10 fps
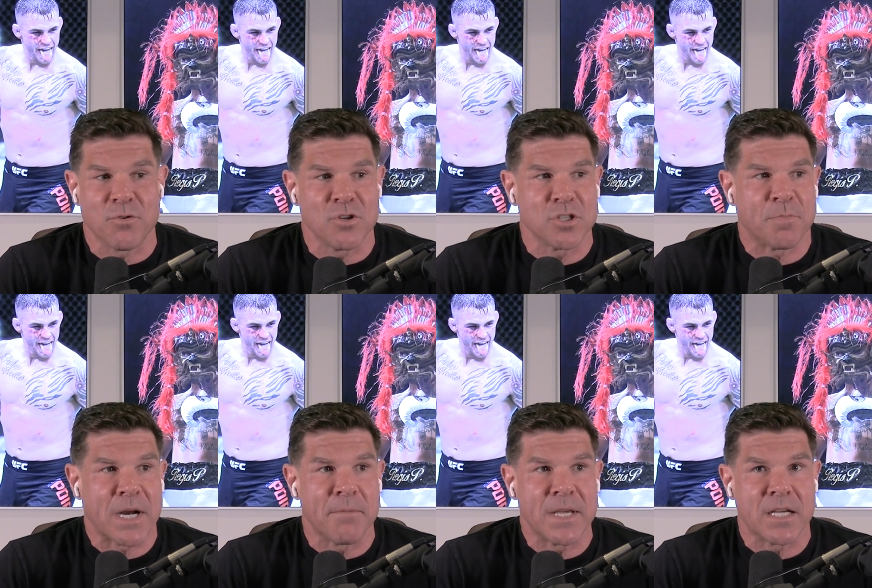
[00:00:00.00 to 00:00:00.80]
Speaker 1: Rolls,
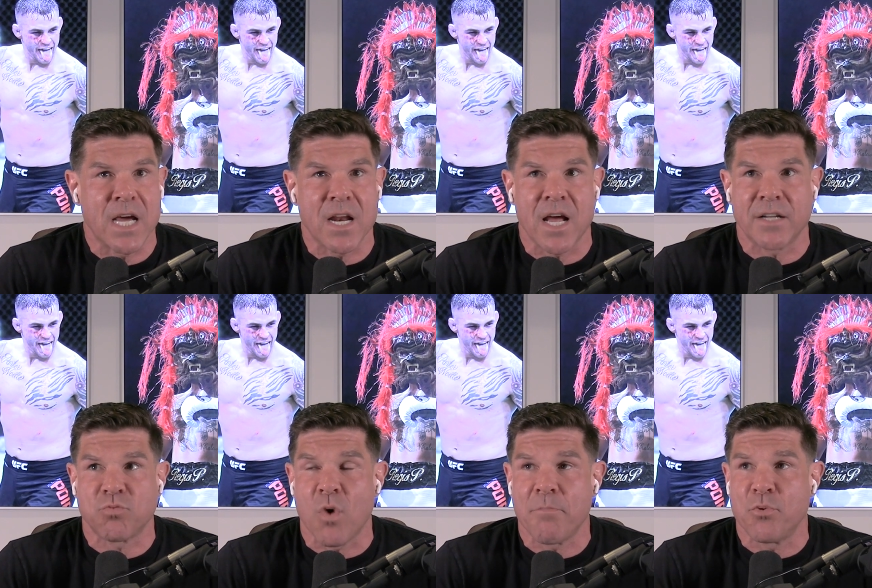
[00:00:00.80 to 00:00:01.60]
but I mean, at
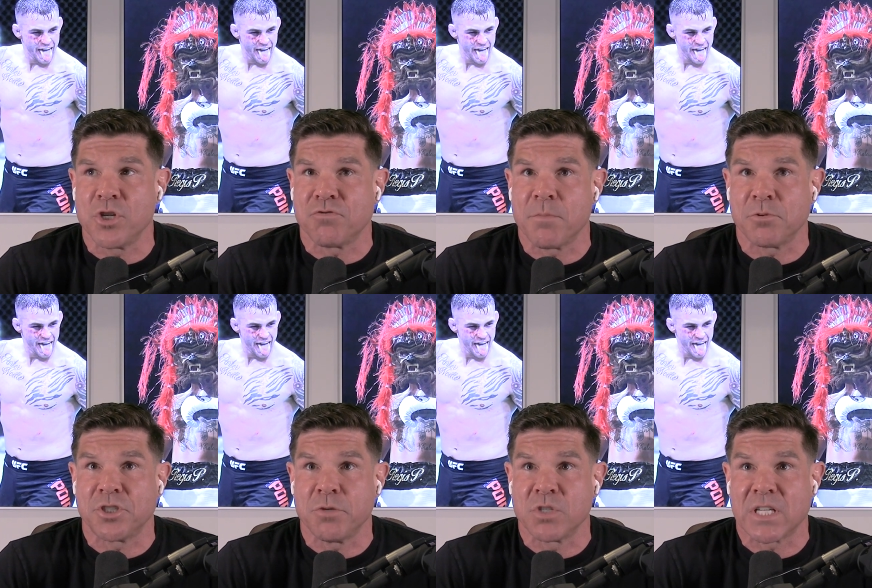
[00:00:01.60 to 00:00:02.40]
one point, Triple
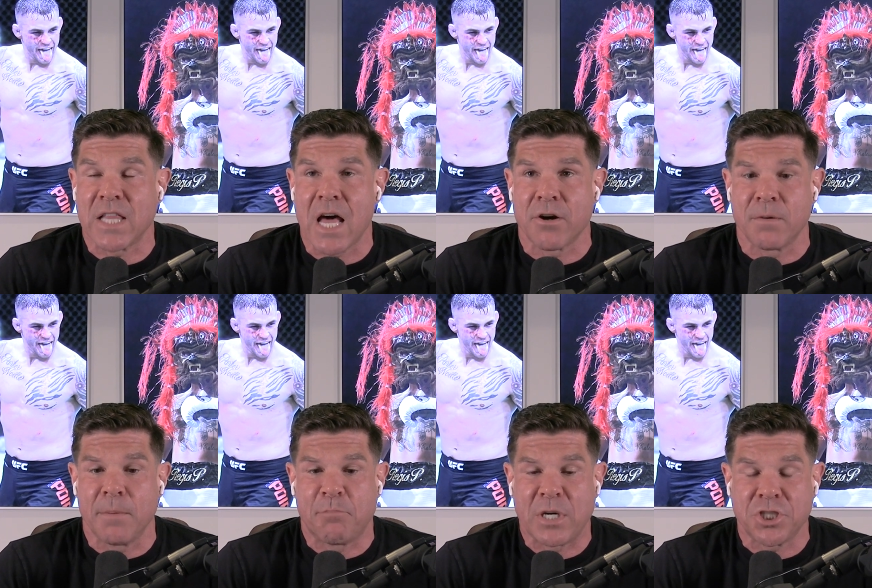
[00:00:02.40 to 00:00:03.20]
G was clowning him
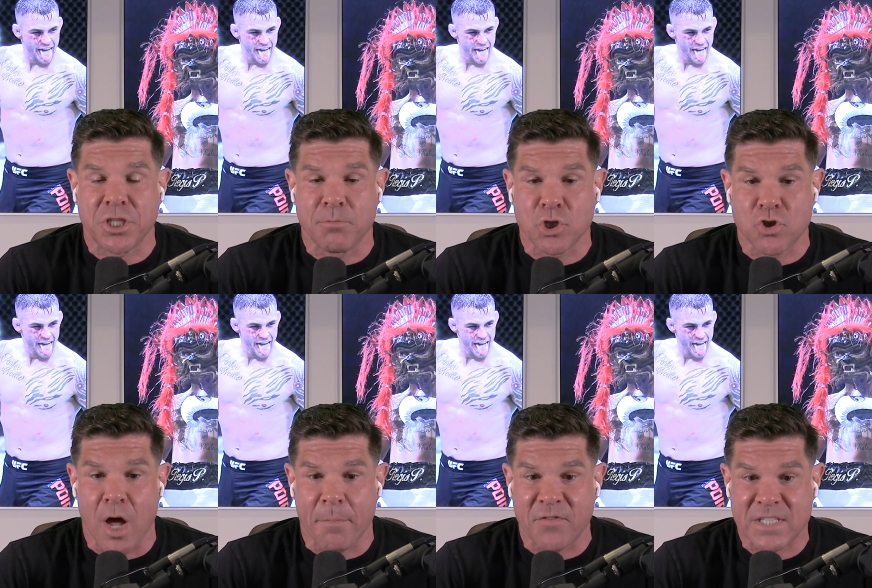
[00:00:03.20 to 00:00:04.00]
and punching him on
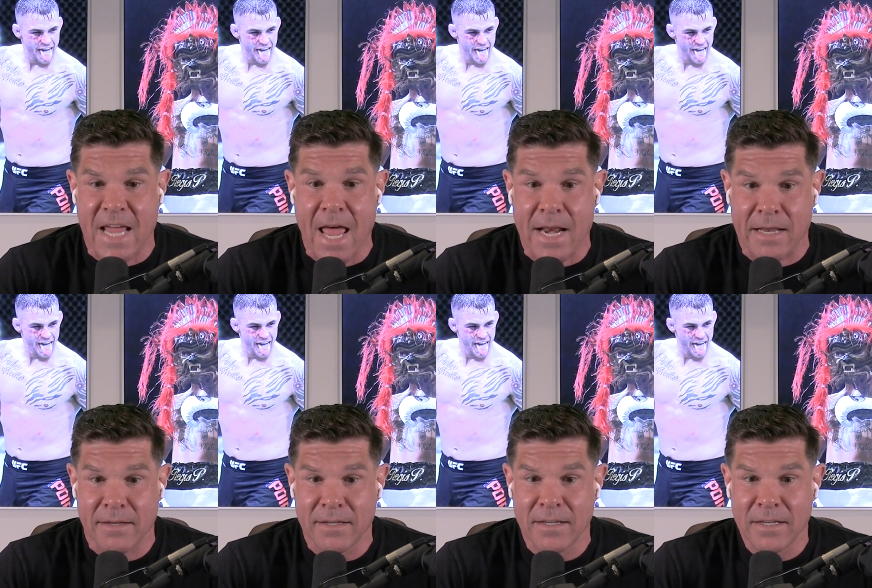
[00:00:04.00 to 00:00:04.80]
top of his head.
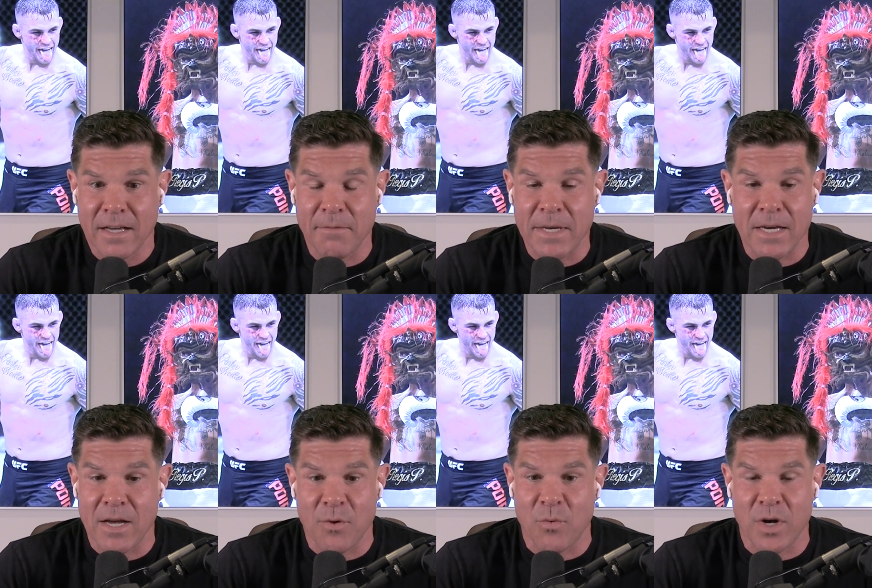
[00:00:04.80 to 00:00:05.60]
I mean,
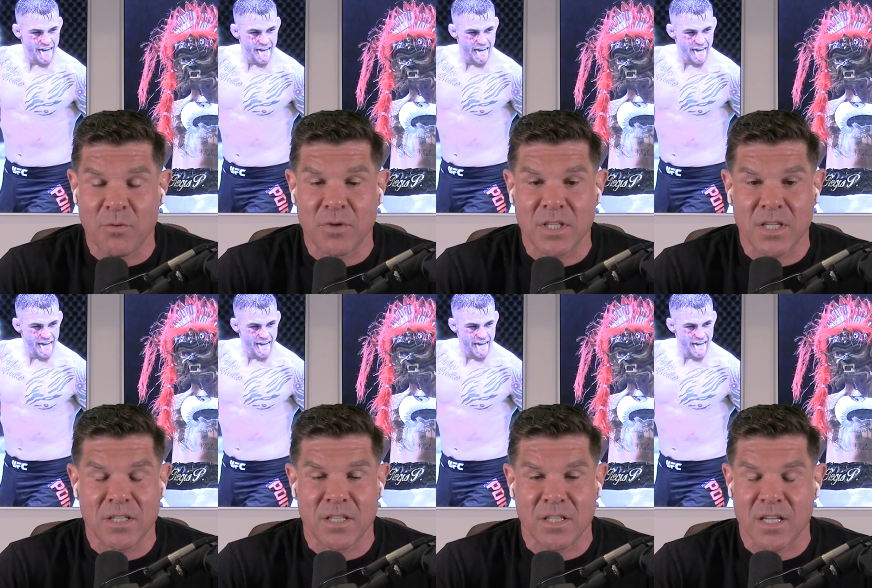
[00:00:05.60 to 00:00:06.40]
what? Do,
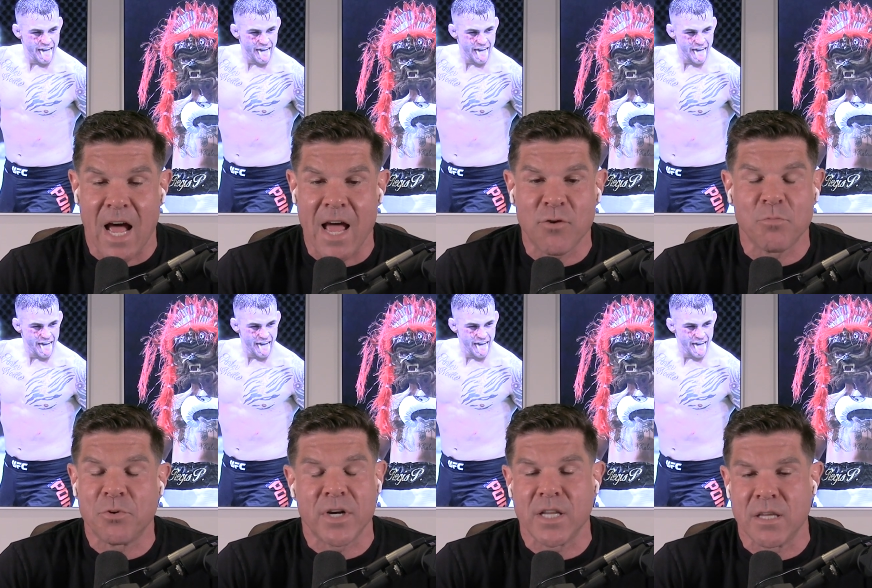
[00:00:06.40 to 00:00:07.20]
I don't
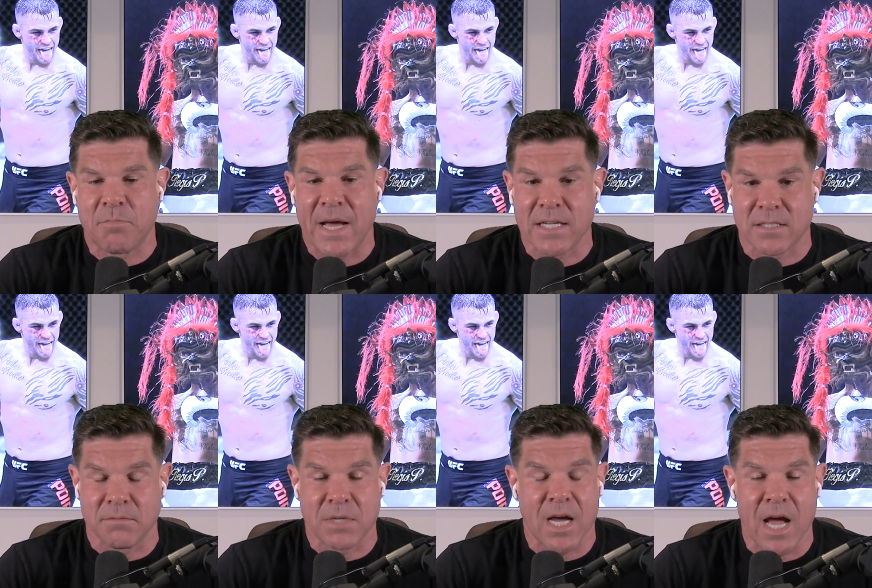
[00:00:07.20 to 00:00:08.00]
put anything past
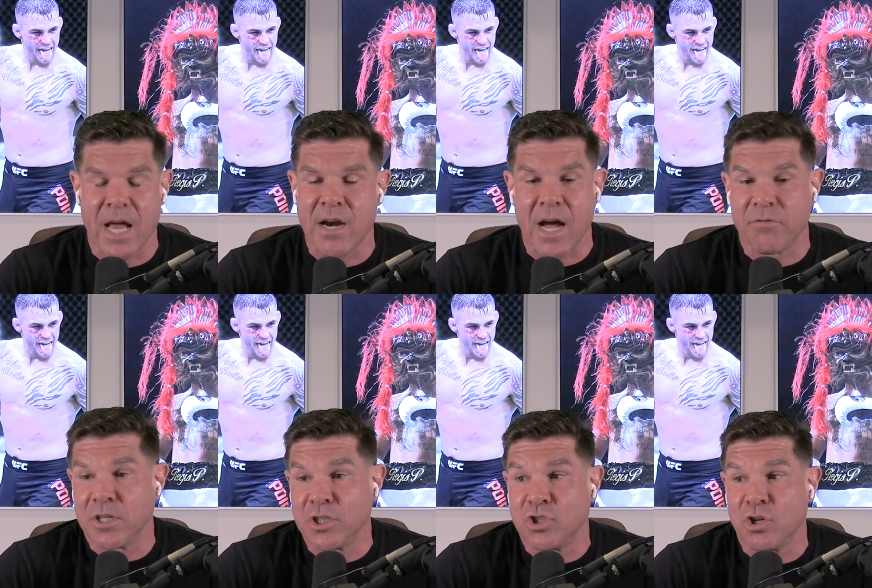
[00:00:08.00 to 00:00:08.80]
them. I, I, I
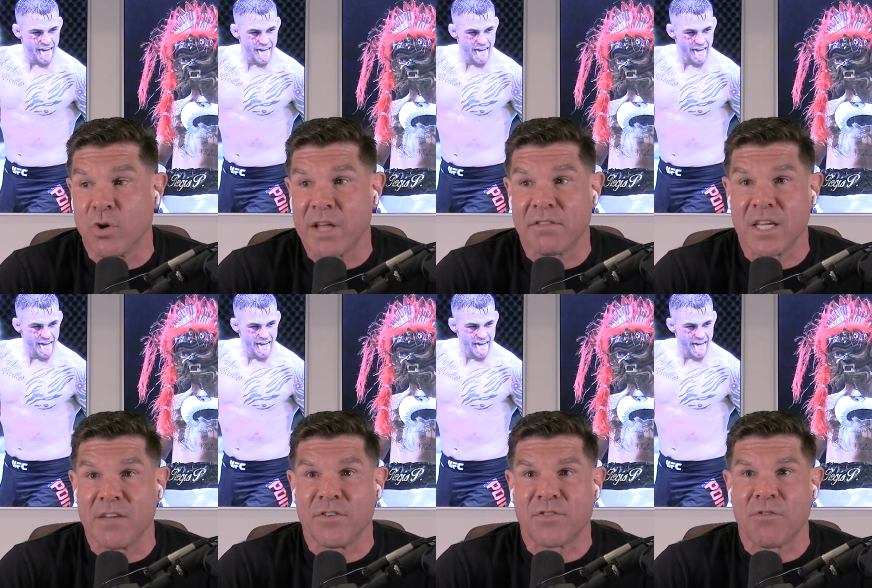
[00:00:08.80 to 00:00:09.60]
really don't. I think
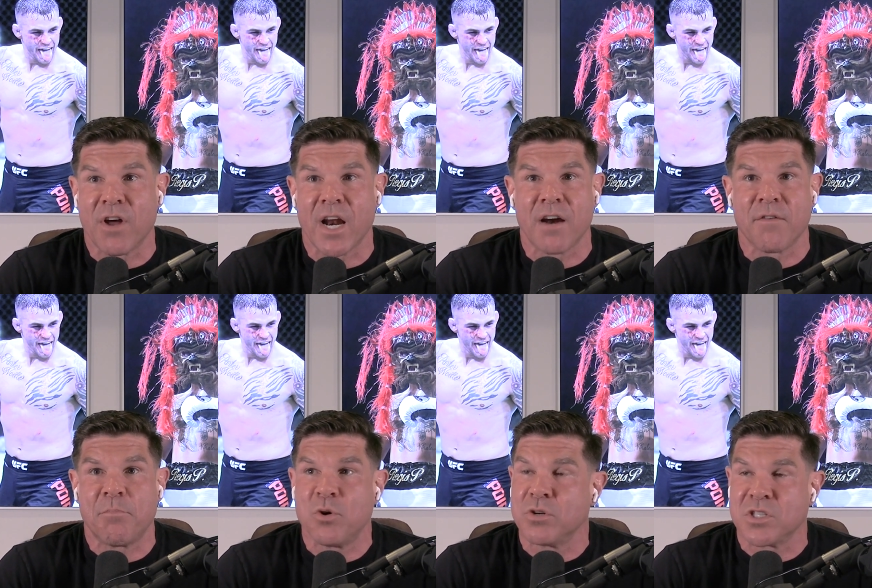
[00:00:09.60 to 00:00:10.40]
even if they run out of
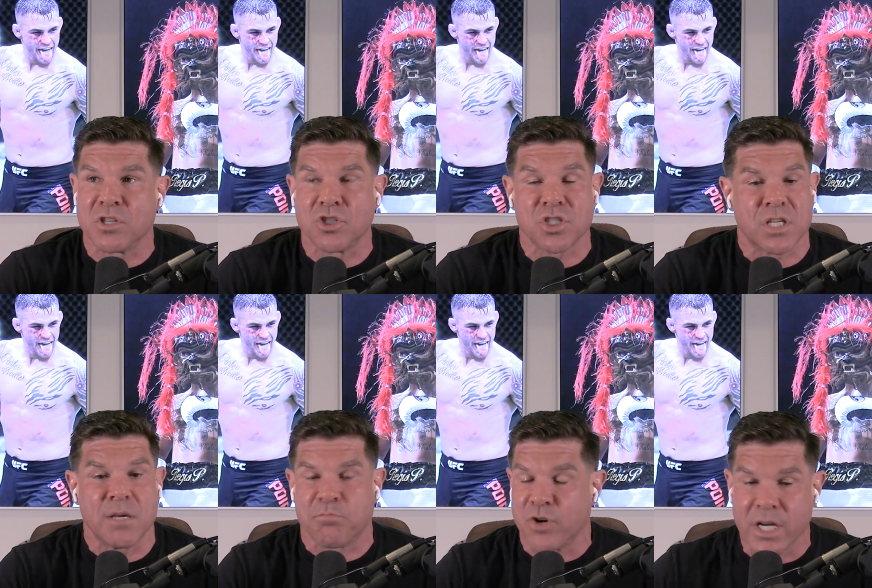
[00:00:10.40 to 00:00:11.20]
opponents, they'll just
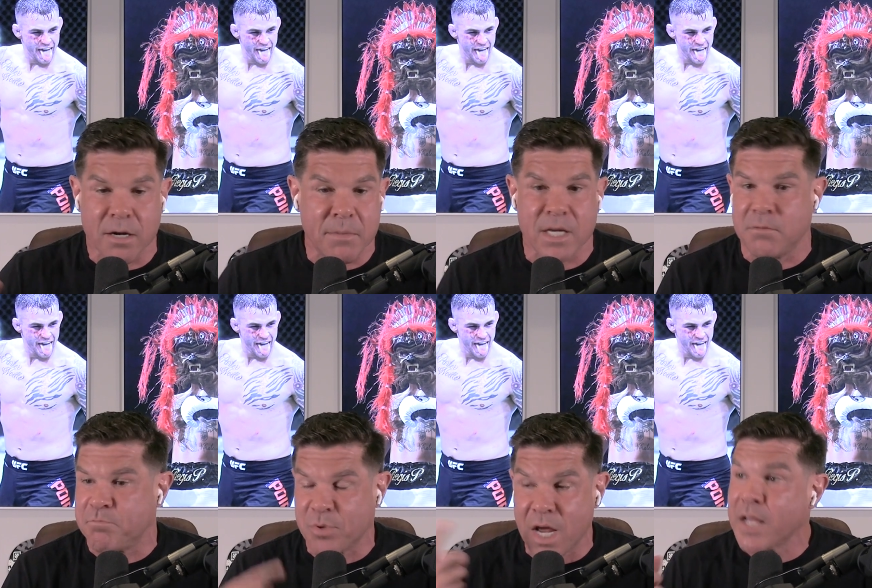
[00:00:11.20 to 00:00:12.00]
keep bringing them in.
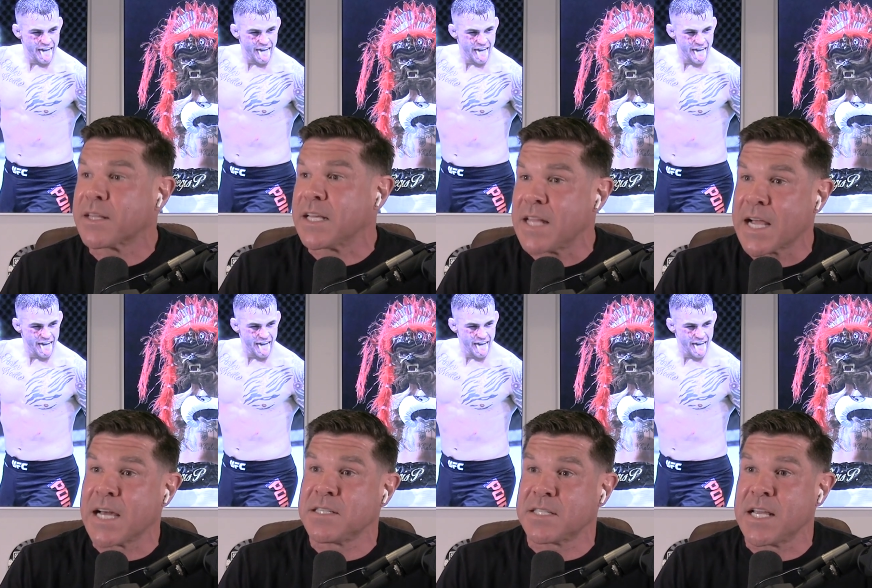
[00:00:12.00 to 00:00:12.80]
Can that
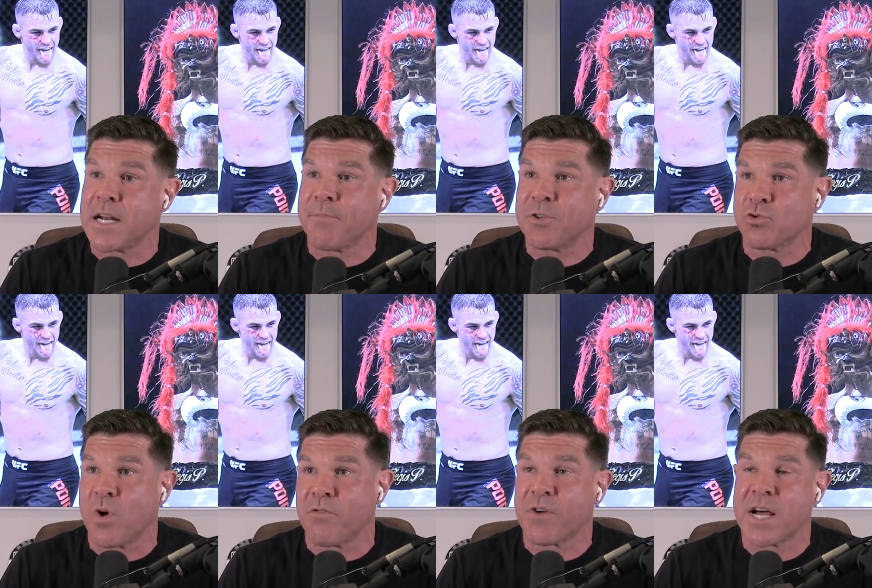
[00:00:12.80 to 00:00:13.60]
guy stand up for
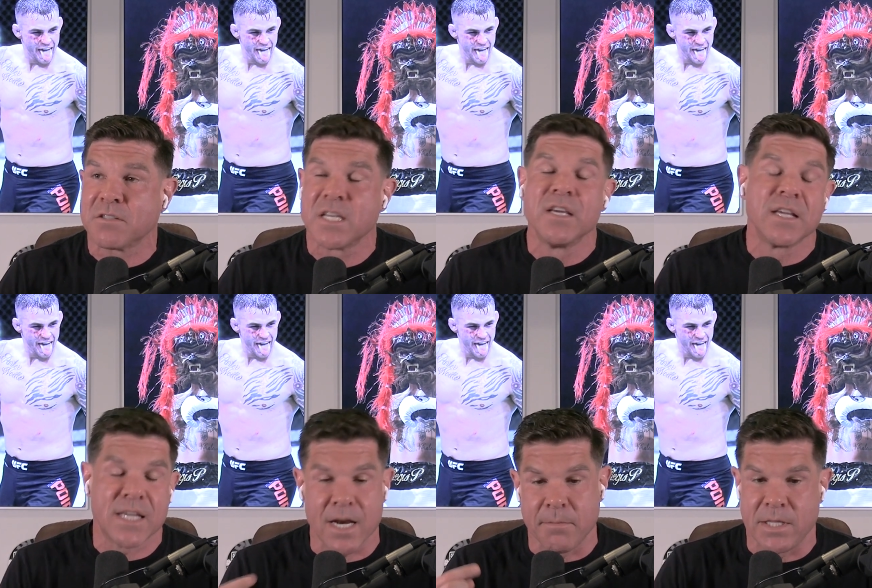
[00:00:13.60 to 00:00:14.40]
twelve rounds?
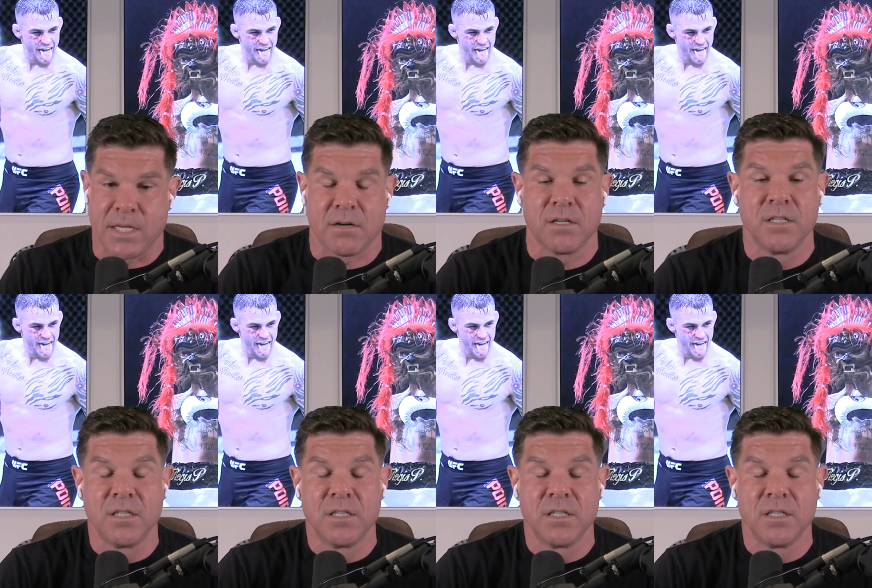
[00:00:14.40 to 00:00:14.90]
Get him in there.